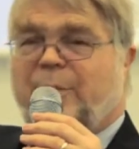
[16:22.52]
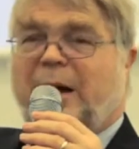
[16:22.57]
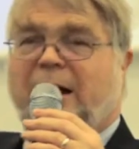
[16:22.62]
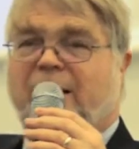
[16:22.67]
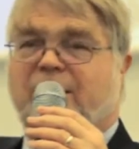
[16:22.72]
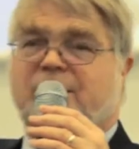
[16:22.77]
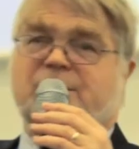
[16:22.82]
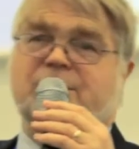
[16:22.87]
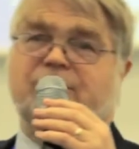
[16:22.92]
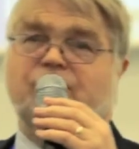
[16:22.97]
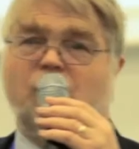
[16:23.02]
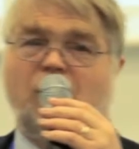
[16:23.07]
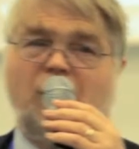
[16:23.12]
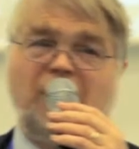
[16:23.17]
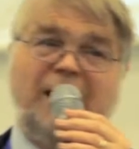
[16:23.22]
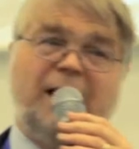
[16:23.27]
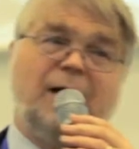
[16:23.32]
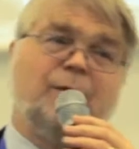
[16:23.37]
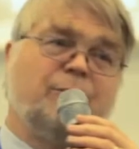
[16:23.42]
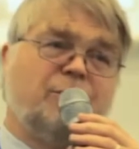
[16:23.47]
patterns of
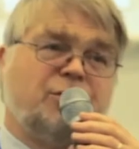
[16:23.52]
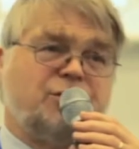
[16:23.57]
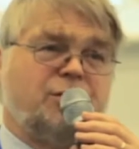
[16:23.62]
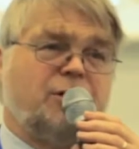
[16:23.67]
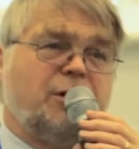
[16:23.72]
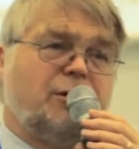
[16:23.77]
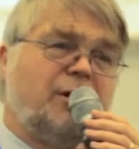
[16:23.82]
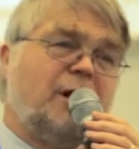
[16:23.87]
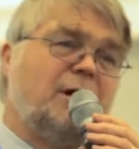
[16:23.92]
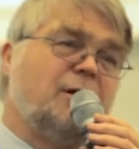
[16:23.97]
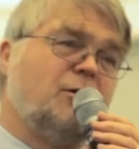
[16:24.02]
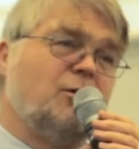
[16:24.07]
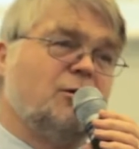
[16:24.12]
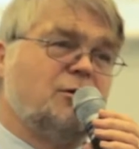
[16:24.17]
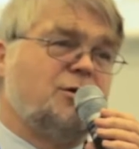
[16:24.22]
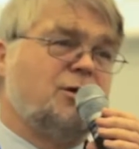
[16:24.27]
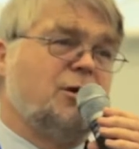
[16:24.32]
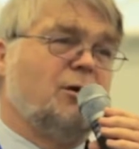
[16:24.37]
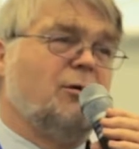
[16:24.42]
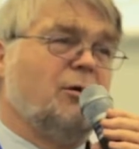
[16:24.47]
what happened during rent
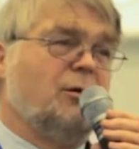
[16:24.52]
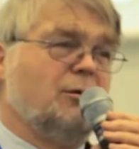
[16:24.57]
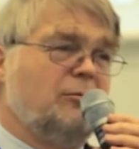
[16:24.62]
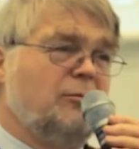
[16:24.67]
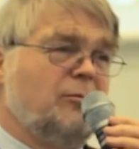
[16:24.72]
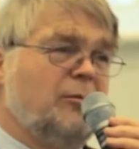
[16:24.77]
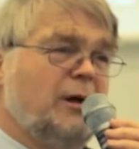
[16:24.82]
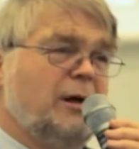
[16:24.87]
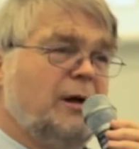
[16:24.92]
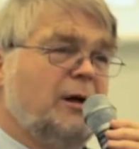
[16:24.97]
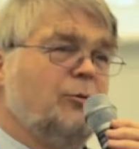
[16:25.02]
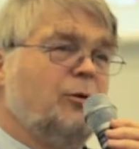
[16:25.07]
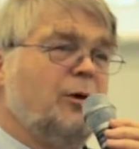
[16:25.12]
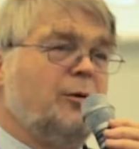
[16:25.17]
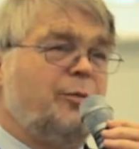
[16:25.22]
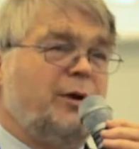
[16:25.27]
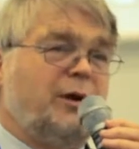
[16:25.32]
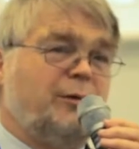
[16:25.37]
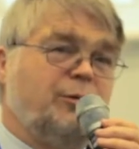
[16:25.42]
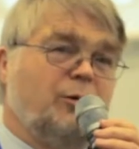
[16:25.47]
control
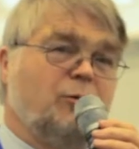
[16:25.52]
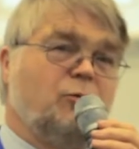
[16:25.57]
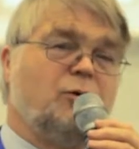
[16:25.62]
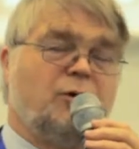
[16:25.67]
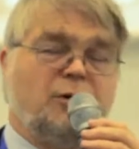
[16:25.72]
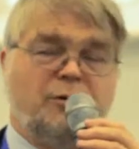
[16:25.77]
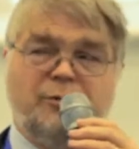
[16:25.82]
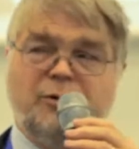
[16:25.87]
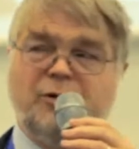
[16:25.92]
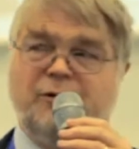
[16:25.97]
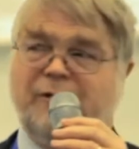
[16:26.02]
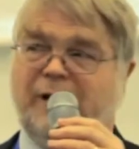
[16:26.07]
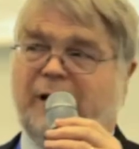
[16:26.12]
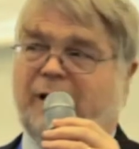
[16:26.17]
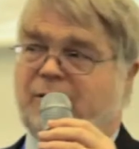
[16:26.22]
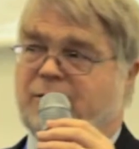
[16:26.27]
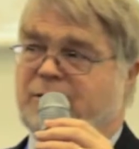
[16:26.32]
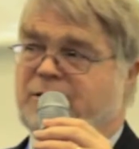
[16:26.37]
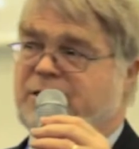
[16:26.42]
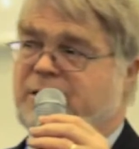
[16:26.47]
when people wouldn't move
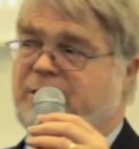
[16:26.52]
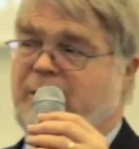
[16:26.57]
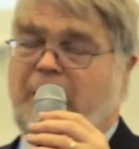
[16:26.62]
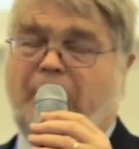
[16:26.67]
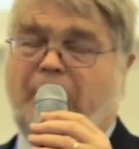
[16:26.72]
out.